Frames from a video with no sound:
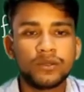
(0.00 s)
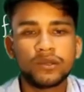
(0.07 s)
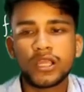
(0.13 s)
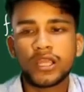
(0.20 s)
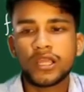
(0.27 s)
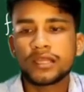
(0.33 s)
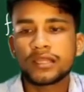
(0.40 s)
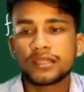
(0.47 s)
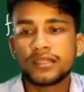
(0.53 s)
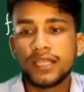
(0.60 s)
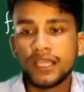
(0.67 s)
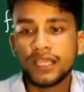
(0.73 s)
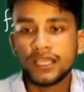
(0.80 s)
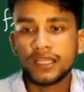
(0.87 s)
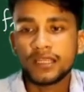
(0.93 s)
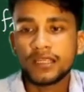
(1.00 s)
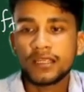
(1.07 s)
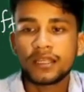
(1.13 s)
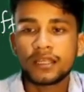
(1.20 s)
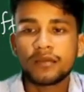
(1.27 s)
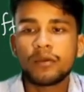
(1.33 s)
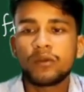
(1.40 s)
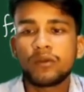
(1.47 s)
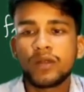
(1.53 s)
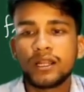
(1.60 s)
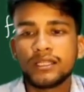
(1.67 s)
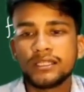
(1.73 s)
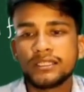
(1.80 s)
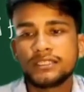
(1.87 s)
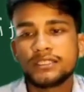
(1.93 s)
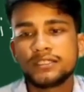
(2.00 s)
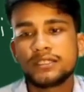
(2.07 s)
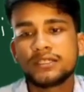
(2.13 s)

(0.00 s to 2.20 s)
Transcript: Okay, then number 1 is